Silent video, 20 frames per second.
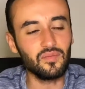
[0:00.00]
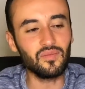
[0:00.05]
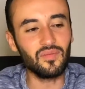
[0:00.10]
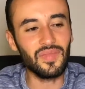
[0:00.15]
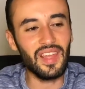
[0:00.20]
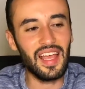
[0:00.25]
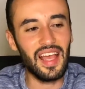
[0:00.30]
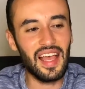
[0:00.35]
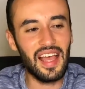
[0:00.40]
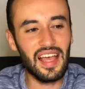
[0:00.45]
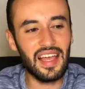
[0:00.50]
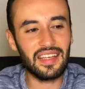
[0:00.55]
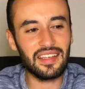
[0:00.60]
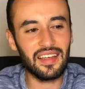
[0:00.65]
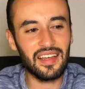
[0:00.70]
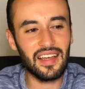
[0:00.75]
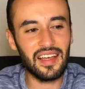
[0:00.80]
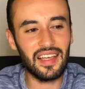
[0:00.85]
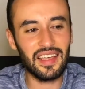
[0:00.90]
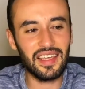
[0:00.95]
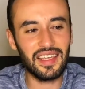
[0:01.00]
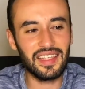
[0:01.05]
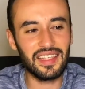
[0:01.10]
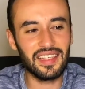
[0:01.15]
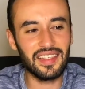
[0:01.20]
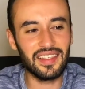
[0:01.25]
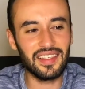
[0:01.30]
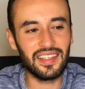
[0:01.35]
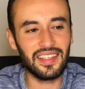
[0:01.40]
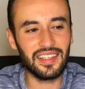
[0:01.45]
And
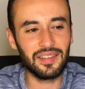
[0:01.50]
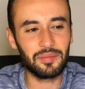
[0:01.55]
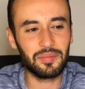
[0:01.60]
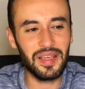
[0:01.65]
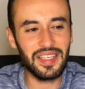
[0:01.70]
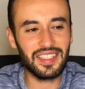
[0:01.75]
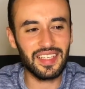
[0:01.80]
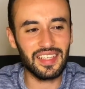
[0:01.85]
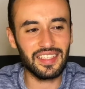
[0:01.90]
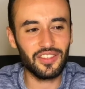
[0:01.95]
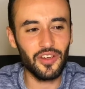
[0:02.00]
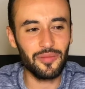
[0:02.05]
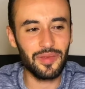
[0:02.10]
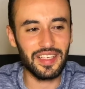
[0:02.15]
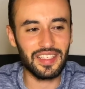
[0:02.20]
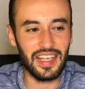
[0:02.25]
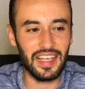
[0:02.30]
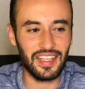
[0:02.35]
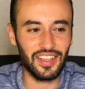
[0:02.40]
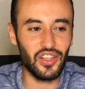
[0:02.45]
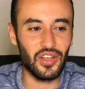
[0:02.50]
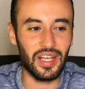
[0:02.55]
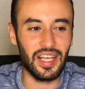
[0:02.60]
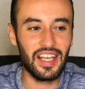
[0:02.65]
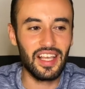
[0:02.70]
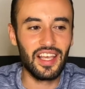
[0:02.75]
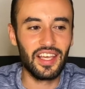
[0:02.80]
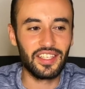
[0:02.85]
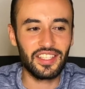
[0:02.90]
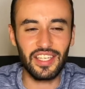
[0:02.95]
he basically told me, he's like, look,
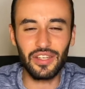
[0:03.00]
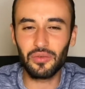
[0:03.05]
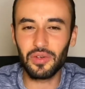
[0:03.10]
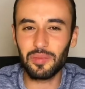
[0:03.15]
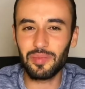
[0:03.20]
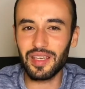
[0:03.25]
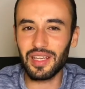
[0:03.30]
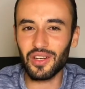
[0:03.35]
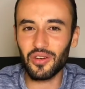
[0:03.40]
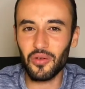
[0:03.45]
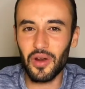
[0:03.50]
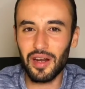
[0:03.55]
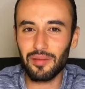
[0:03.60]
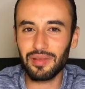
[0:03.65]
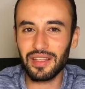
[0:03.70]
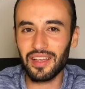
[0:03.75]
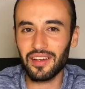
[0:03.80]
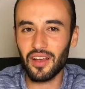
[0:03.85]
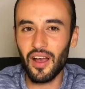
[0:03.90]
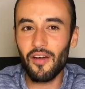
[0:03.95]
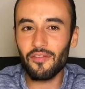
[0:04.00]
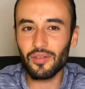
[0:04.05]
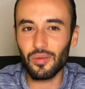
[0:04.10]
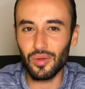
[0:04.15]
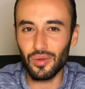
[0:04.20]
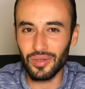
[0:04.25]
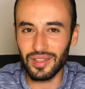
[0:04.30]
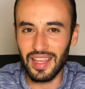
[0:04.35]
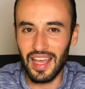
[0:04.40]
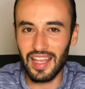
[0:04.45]
she would be incredibly uncomfortable
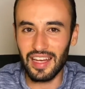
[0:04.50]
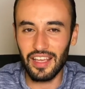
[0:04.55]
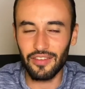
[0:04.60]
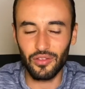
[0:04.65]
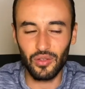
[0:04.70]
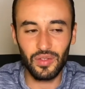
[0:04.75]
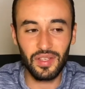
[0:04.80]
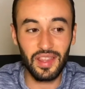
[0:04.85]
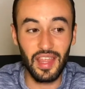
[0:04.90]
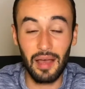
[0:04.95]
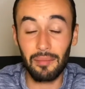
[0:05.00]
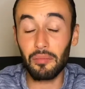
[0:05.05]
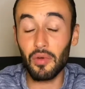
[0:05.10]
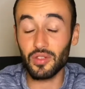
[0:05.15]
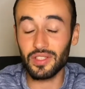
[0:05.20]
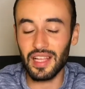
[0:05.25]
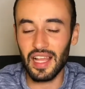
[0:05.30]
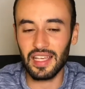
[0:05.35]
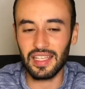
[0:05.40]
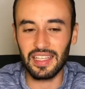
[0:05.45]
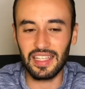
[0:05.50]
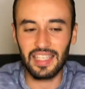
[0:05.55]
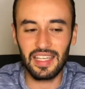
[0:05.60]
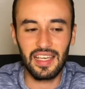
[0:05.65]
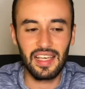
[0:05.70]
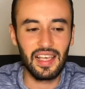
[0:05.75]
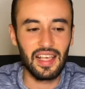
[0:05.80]
with that if you did that, most likely.